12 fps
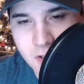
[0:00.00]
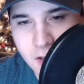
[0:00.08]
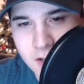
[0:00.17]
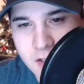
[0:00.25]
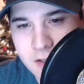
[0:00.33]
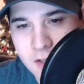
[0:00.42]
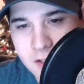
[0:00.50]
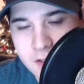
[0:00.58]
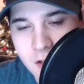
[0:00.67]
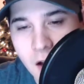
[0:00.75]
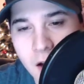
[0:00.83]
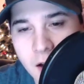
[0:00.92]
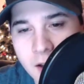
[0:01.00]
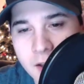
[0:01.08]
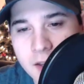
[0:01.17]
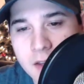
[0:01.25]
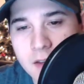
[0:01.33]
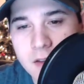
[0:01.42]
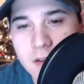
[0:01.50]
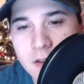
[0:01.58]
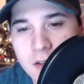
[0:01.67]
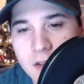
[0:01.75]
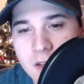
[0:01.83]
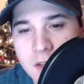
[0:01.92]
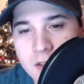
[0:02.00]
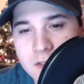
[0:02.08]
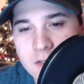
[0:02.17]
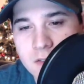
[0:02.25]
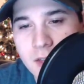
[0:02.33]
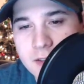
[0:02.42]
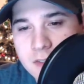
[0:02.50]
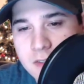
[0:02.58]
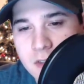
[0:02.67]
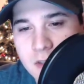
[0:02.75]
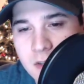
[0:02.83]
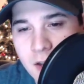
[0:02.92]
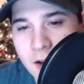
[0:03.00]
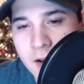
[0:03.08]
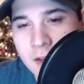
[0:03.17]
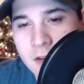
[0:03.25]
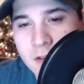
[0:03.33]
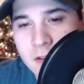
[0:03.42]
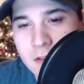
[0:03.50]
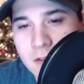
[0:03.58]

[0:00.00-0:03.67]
at index I is less than 9,